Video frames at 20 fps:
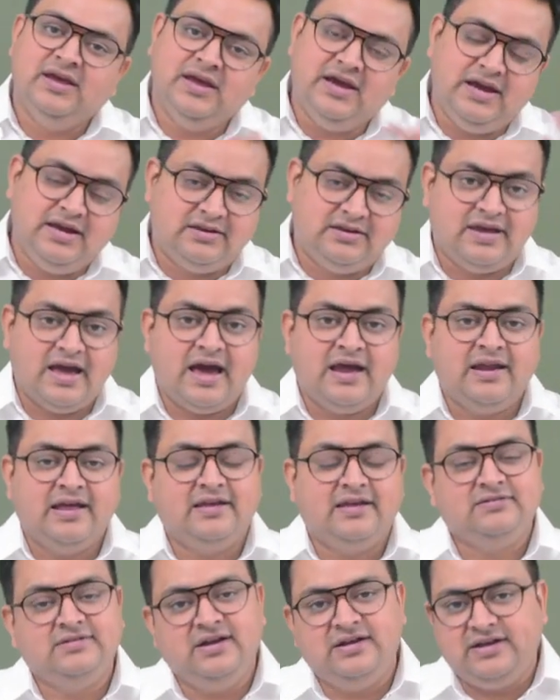It can
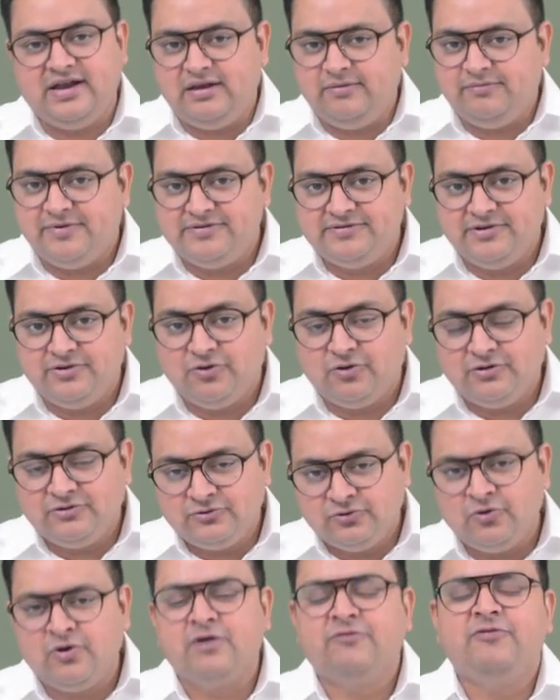exceed 10%
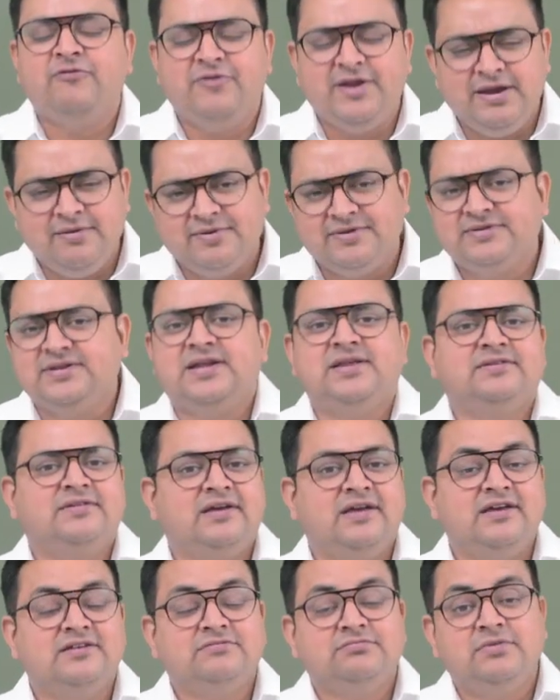also or 15% as the
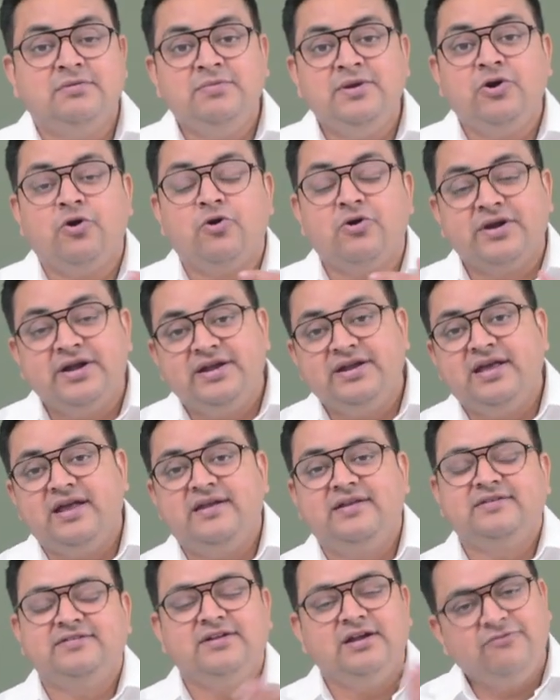case may be, or it can
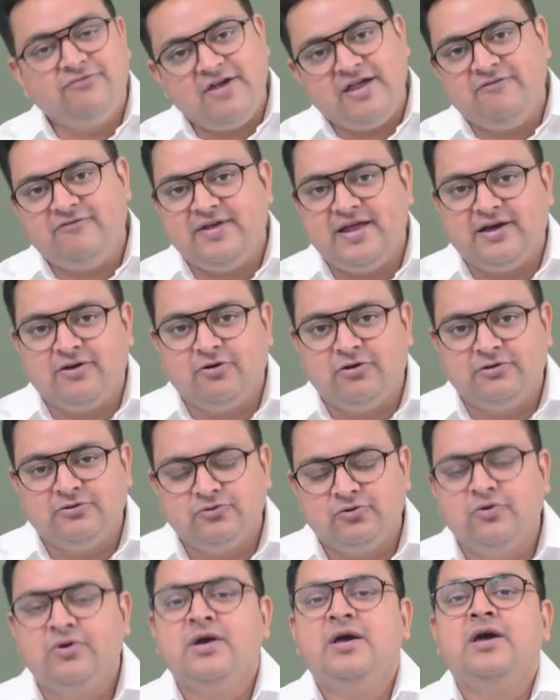exceed 5 lakh
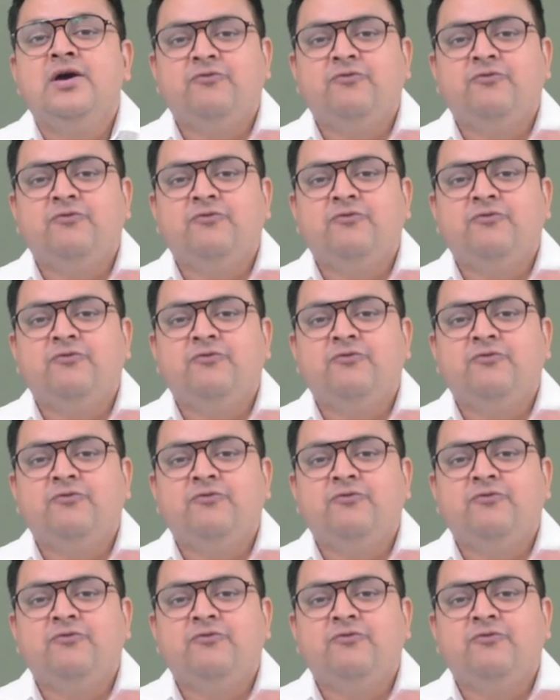also.